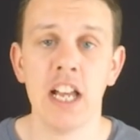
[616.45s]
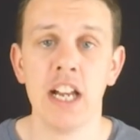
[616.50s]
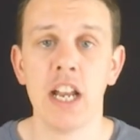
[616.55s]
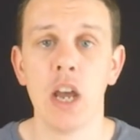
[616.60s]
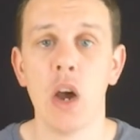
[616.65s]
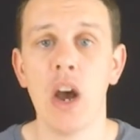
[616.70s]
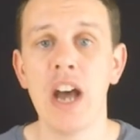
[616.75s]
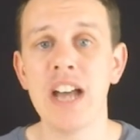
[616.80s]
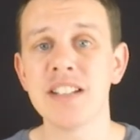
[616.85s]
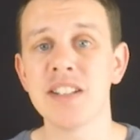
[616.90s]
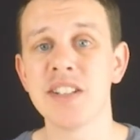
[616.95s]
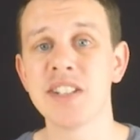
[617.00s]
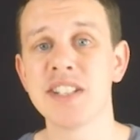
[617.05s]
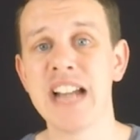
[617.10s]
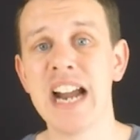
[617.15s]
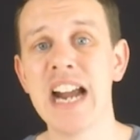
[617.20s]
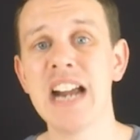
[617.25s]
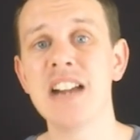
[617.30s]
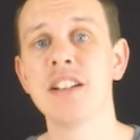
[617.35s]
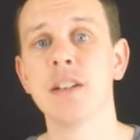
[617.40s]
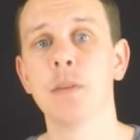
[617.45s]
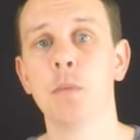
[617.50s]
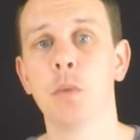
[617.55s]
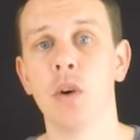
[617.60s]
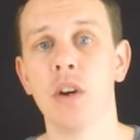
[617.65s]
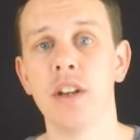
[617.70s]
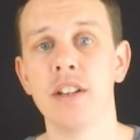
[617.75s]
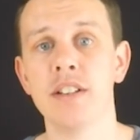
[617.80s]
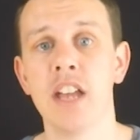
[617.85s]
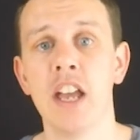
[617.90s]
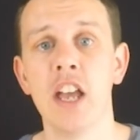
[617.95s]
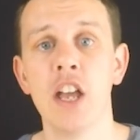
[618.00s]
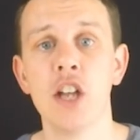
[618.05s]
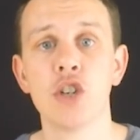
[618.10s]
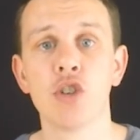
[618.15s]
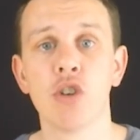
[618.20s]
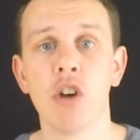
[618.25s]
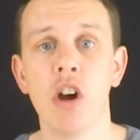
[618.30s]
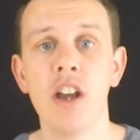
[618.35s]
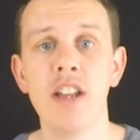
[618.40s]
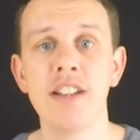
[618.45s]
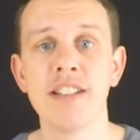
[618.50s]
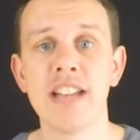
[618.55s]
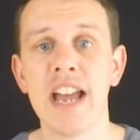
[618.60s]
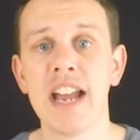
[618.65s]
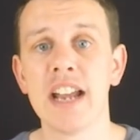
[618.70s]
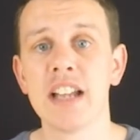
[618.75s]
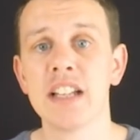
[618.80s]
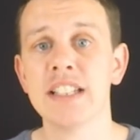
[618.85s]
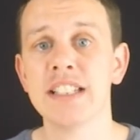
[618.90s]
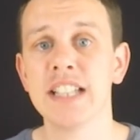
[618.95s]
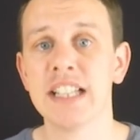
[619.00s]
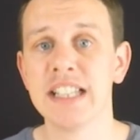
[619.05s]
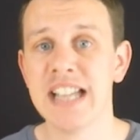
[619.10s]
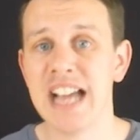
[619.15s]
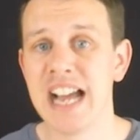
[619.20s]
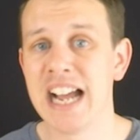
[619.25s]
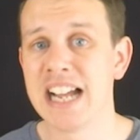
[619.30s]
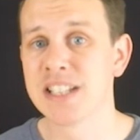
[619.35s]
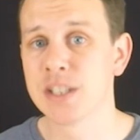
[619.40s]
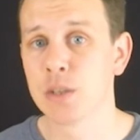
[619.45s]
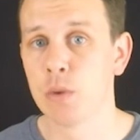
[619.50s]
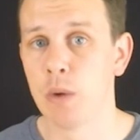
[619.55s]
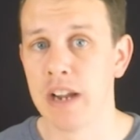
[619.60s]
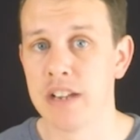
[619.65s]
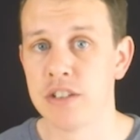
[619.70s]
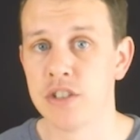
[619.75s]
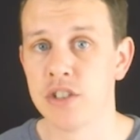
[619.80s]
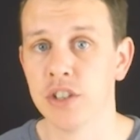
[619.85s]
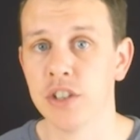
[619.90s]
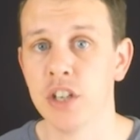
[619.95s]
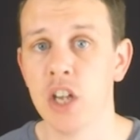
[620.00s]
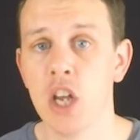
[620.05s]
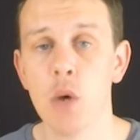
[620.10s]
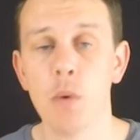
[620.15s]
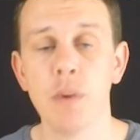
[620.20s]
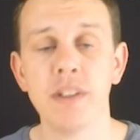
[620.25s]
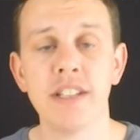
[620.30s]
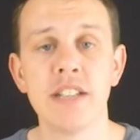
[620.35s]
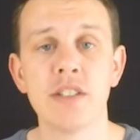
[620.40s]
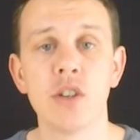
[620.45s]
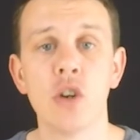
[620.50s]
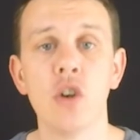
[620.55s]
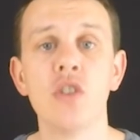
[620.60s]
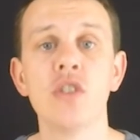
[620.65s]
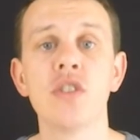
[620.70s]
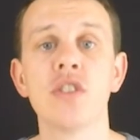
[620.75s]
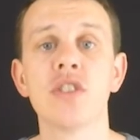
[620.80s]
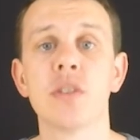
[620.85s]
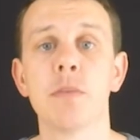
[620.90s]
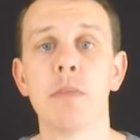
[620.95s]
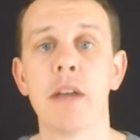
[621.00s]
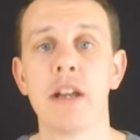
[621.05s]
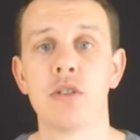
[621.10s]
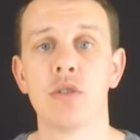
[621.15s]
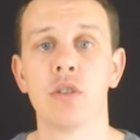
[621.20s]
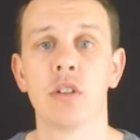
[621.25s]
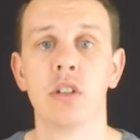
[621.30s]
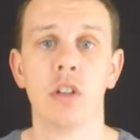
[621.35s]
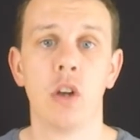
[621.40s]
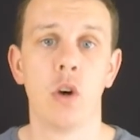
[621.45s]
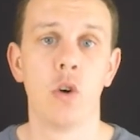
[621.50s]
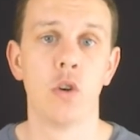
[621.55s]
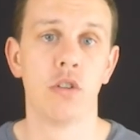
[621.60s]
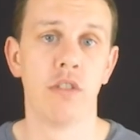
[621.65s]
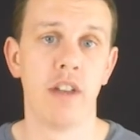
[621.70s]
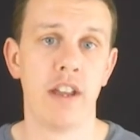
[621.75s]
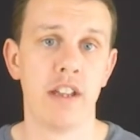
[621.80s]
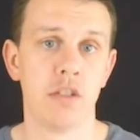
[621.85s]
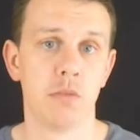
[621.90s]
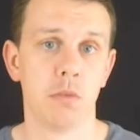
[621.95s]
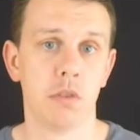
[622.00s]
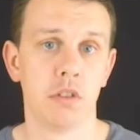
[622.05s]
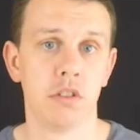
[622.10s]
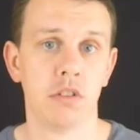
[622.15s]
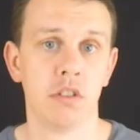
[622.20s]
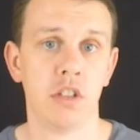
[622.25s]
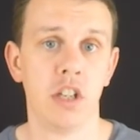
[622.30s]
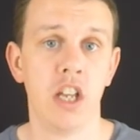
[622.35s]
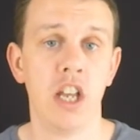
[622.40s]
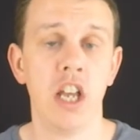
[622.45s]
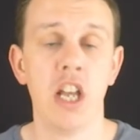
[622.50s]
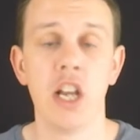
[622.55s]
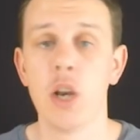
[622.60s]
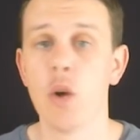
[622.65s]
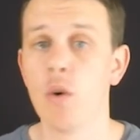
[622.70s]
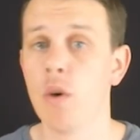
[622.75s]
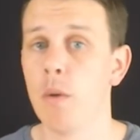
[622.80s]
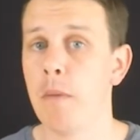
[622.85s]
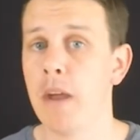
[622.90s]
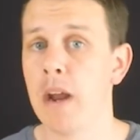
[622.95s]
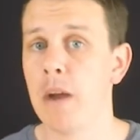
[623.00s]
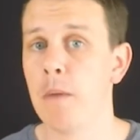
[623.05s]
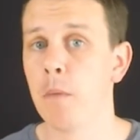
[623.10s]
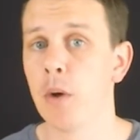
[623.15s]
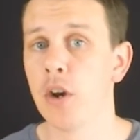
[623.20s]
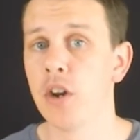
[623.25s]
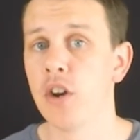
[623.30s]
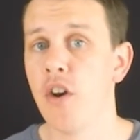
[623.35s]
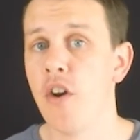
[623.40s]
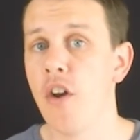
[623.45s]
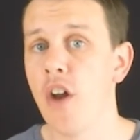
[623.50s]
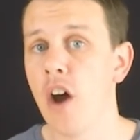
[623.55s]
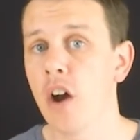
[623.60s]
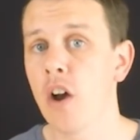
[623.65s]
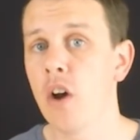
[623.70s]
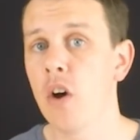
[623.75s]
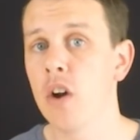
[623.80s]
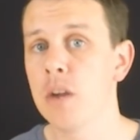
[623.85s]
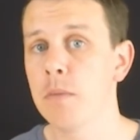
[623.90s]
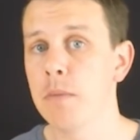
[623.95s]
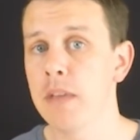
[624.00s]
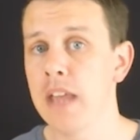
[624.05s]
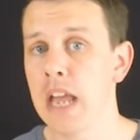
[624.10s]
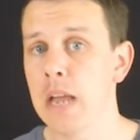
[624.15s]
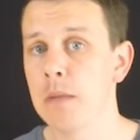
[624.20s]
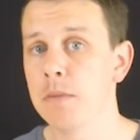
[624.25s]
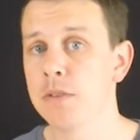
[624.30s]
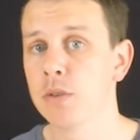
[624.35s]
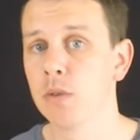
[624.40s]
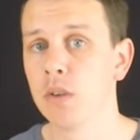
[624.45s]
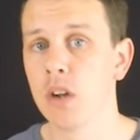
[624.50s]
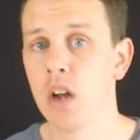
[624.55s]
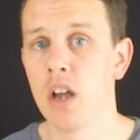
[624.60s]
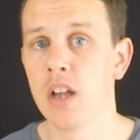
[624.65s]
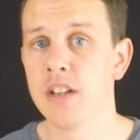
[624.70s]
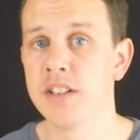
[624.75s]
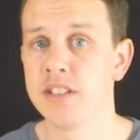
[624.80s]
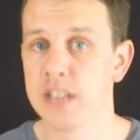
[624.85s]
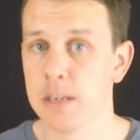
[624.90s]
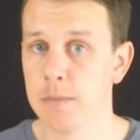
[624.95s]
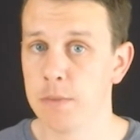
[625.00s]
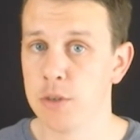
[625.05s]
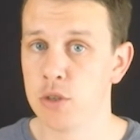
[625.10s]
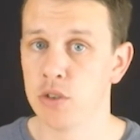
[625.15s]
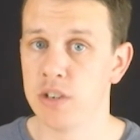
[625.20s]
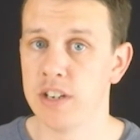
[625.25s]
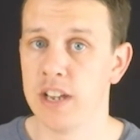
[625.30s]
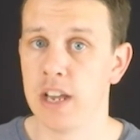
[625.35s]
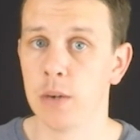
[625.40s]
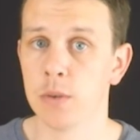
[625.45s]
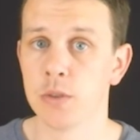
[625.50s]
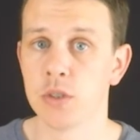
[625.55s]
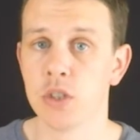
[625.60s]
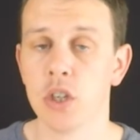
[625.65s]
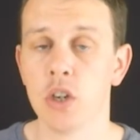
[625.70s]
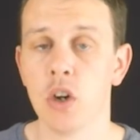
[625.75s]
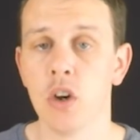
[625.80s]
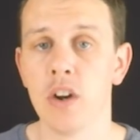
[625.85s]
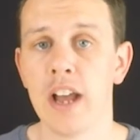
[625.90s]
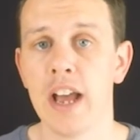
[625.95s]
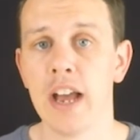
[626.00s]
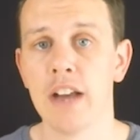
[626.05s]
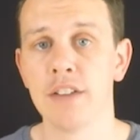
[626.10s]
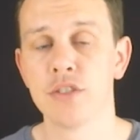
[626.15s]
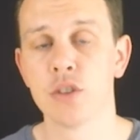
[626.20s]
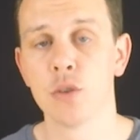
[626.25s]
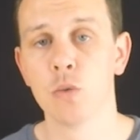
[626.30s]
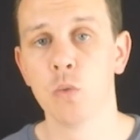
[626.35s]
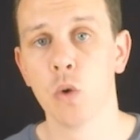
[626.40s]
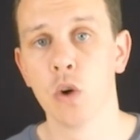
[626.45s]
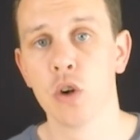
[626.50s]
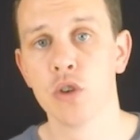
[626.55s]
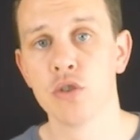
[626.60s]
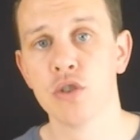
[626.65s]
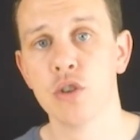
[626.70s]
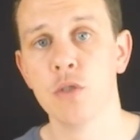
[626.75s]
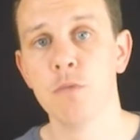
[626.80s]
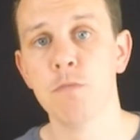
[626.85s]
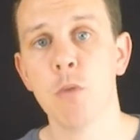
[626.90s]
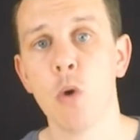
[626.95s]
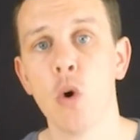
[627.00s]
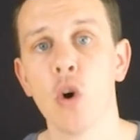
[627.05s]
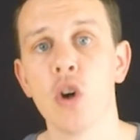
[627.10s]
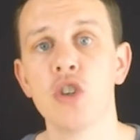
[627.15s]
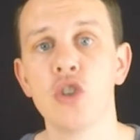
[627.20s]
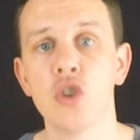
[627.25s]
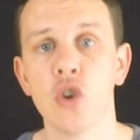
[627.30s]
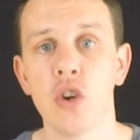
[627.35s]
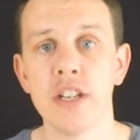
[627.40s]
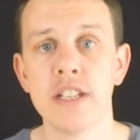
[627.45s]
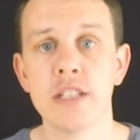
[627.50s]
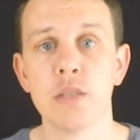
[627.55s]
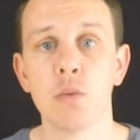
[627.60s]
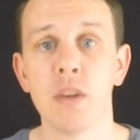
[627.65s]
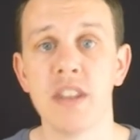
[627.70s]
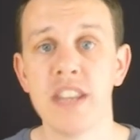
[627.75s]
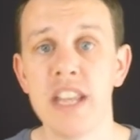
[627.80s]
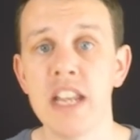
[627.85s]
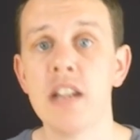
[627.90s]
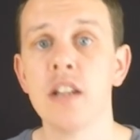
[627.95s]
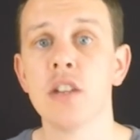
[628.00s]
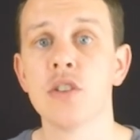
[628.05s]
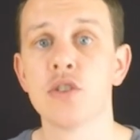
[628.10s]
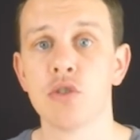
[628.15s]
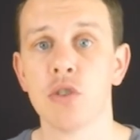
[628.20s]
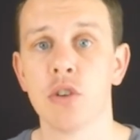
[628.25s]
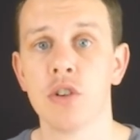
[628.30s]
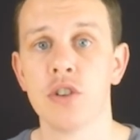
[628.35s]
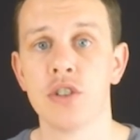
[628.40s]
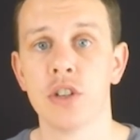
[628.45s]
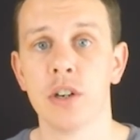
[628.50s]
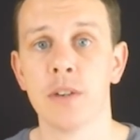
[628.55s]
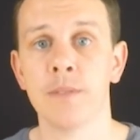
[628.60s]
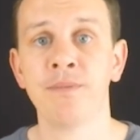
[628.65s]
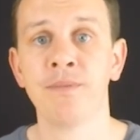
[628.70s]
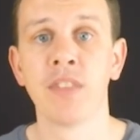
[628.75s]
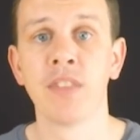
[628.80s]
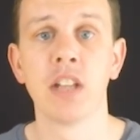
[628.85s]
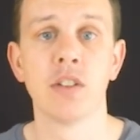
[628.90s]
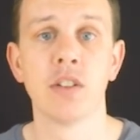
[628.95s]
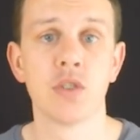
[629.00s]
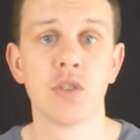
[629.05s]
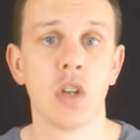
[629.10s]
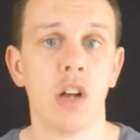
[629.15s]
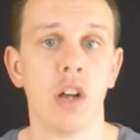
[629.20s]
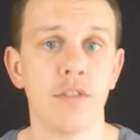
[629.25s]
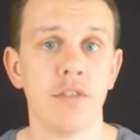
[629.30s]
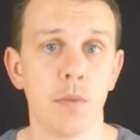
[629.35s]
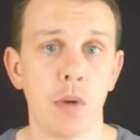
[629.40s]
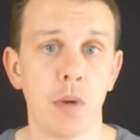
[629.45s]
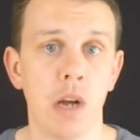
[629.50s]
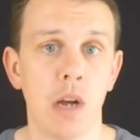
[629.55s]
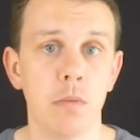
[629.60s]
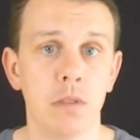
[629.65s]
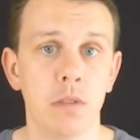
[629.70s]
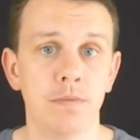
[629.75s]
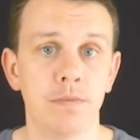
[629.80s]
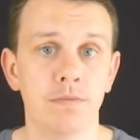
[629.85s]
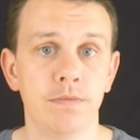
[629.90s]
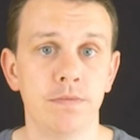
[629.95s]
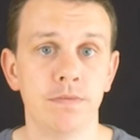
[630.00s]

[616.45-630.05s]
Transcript: Now, as a starting point, try tackling the last question with this unsymmetrical load arrangement. Now remember, you're not going to be able to rely on symmetry now, so you're going to have to work through more joints within the structure to solve the problem.